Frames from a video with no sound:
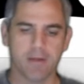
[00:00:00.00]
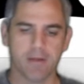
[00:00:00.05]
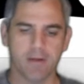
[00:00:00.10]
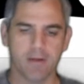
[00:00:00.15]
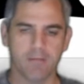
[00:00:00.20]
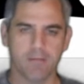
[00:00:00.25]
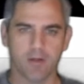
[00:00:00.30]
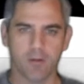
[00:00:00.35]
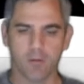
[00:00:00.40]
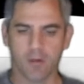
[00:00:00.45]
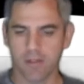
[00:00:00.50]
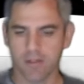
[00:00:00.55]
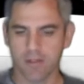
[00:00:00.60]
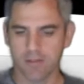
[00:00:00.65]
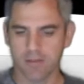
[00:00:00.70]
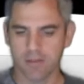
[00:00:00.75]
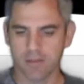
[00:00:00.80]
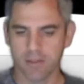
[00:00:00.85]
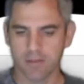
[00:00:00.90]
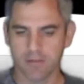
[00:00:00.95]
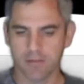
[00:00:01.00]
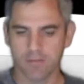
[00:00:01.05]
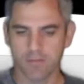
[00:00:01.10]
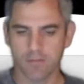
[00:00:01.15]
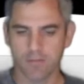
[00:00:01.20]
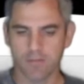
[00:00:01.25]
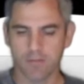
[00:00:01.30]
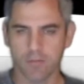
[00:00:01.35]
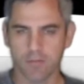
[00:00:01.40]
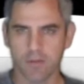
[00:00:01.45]
forget what radius stands
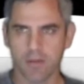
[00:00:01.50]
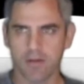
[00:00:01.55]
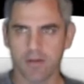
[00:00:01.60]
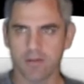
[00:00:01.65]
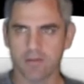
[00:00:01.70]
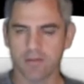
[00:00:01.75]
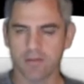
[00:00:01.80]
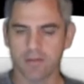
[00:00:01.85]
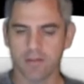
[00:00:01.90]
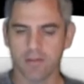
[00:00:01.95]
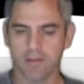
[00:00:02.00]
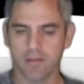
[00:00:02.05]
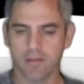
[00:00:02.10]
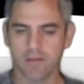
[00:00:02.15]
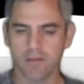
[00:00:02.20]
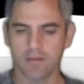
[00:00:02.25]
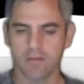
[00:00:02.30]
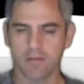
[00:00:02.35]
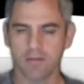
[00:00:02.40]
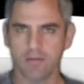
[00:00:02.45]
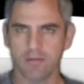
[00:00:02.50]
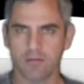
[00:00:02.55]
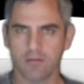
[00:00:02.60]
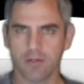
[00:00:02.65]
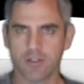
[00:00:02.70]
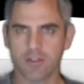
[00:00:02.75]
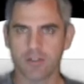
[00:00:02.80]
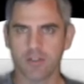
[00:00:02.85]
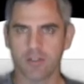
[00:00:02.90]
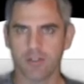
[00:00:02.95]
for, but I think it's like
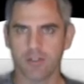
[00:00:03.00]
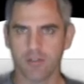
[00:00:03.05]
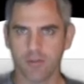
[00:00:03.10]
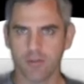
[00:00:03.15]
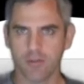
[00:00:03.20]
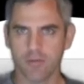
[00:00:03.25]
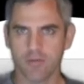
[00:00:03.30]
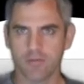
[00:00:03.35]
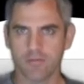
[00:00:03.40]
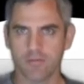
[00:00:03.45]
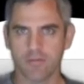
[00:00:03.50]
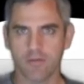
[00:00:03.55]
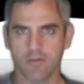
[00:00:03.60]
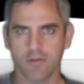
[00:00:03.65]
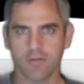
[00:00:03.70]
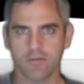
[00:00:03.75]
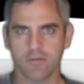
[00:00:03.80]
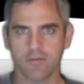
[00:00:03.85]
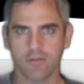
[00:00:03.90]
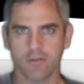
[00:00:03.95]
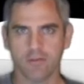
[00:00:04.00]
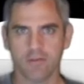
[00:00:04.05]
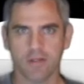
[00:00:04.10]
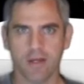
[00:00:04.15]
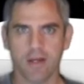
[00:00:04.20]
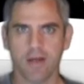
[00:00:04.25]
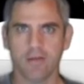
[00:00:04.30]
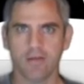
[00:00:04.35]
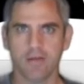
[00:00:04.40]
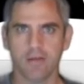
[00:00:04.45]
traditionally used for
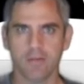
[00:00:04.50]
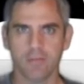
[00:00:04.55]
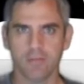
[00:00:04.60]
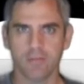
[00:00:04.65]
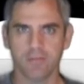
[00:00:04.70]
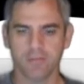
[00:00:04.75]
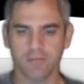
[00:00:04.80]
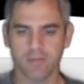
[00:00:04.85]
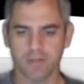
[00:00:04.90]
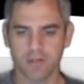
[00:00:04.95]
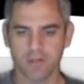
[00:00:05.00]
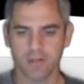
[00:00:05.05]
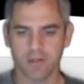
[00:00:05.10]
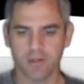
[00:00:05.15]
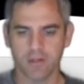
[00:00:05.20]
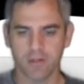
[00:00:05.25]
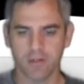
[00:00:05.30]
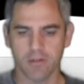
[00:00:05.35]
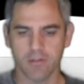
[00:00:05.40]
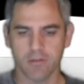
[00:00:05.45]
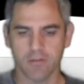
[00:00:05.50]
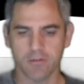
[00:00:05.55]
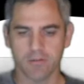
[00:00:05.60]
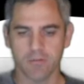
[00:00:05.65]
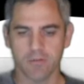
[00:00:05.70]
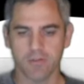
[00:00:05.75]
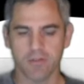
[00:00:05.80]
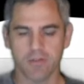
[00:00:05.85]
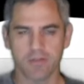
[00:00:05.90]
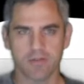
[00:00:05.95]
dial-up scenarios, but
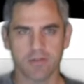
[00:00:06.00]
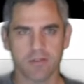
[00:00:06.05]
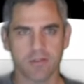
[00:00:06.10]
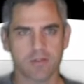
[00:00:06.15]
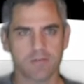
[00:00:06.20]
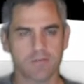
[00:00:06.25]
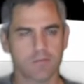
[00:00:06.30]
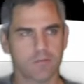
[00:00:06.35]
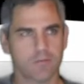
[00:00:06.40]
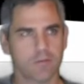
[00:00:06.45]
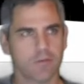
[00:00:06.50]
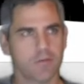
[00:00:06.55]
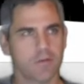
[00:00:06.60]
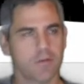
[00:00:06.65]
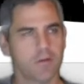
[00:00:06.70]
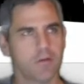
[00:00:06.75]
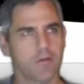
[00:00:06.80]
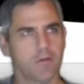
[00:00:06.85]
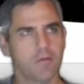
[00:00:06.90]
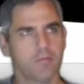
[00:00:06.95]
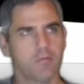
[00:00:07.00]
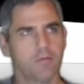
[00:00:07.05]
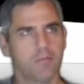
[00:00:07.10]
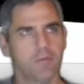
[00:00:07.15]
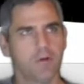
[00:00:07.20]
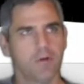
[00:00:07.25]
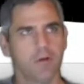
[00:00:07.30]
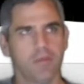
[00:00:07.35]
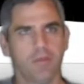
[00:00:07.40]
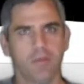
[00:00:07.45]
it stands for
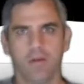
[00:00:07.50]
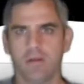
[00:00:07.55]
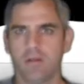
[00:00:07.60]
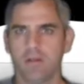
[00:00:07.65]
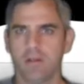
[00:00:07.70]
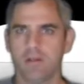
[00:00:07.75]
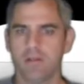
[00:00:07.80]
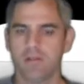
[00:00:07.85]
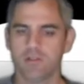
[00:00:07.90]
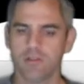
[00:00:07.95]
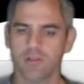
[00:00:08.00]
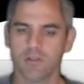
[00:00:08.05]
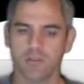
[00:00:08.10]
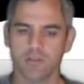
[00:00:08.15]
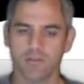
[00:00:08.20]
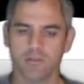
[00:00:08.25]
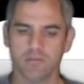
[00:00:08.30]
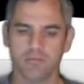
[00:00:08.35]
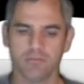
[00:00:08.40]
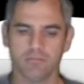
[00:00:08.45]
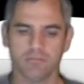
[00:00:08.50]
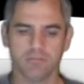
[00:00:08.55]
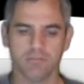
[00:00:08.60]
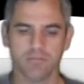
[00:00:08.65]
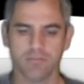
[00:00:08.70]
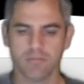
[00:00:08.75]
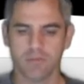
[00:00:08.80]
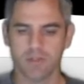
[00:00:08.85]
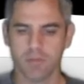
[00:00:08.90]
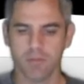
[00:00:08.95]
remote authentication
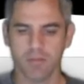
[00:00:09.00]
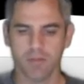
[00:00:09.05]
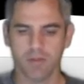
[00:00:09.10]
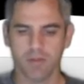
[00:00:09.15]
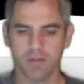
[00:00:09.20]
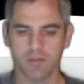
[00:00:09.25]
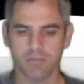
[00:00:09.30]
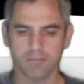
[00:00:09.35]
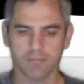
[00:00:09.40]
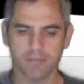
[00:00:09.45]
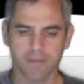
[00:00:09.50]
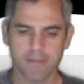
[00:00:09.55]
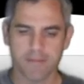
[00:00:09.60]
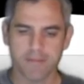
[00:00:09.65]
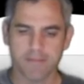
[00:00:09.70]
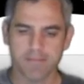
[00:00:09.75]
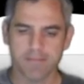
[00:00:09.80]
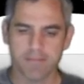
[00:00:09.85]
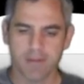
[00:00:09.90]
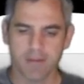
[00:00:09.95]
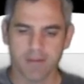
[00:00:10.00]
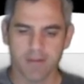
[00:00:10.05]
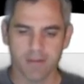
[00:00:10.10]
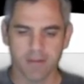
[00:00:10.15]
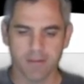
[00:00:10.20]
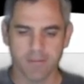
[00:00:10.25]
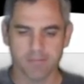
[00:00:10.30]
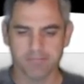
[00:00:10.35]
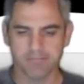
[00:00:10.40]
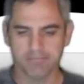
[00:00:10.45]
something.
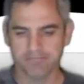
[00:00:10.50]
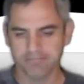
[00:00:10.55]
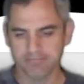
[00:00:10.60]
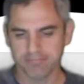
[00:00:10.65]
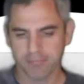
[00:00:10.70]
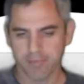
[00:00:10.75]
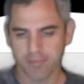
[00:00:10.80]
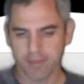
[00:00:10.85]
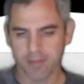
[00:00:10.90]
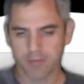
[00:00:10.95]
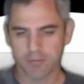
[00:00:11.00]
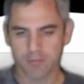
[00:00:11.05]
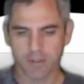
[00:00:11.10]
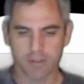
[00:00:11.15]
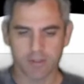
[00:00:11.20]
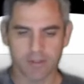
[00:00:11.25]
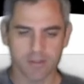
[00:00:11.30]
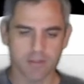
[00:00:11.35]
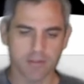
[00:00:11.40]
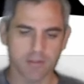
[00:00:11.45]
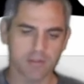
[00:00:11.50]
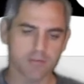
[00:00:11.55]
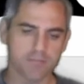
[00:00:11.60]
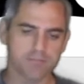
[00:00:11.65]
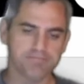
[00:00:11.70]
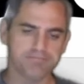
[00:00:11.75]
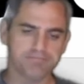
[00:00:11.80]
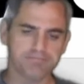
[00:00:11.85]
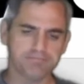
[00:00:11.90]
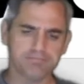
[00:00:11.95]
That's radius.
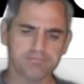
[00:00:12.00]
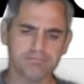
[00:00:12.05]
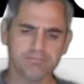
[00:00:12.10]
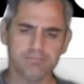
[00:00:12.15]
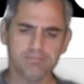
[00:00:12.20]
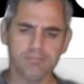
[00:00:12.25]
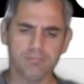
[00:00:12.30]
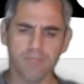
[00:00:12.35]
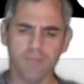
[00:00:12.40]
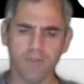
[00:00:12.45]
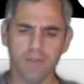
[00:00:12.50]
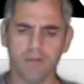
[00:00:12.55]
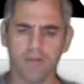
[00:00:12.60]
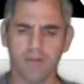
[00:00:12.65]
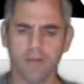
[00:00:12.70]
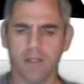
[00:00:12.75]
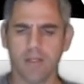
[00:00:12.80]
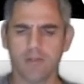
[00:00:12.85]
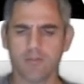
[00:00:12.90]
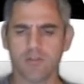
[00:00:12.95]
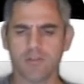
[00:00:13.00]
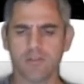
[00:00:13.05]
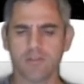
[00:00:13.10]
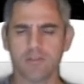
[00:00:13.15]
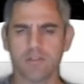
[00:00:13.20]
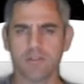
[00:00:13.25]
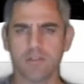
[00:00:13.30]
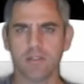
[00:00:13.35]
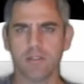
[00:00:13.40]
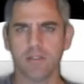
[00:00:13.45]
And then as you can
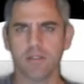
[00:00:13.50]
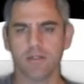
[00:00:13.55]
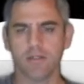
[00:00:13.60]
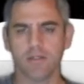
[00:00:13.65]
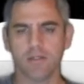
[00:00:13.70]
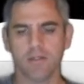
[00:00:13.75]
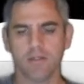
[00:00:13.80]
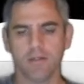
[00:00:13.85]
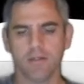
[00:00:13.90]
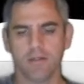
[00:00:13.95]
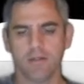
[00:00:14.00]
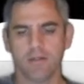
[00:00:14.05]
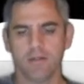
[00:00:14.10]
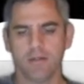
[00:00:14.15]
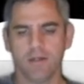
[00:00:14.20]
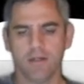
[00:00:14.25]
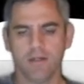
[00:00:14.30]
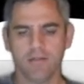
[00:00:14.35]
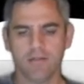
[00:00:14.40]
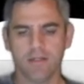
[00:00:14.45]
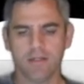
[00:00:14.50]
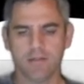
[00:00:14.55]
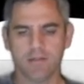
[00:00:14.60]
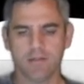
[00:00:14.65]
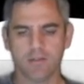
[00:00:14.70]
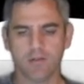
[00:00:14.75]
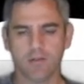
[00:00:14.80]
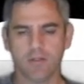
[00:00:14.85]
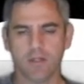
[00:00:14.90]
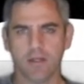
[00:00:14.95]
see here, ICE has its
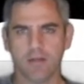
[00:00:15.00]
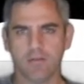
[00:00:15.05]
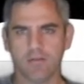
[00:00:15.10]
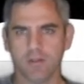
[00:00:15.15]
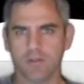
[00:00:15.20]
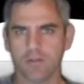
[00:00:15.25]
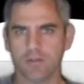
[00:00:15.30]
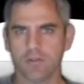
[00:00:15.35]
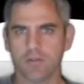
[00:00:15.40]
own kind of internal